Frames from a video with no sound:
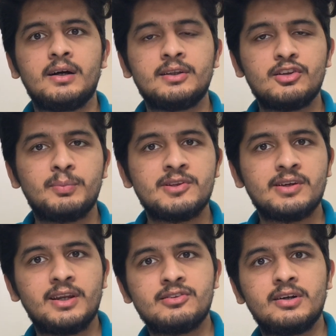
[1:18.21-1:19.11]
this
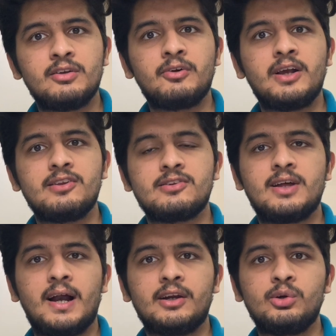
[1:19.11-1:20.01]
basically certifies
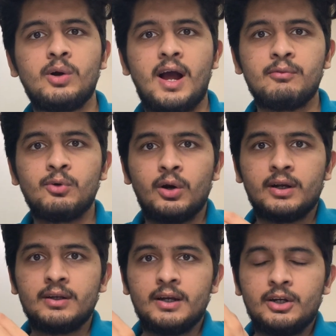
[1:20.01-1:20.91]
that you have
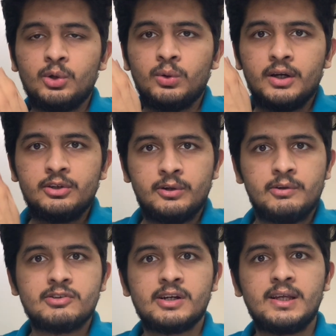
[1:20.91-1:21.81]
gotten into a
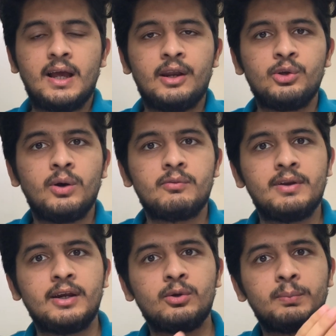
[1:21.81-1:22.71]
university and you are
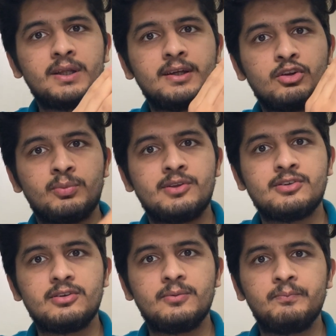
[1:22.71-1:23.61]
willing to pay the
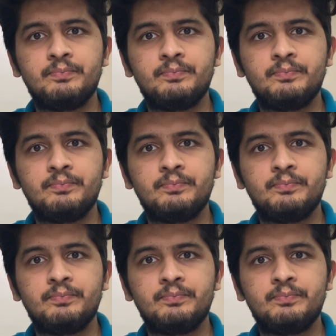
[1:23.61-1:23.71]
expenses,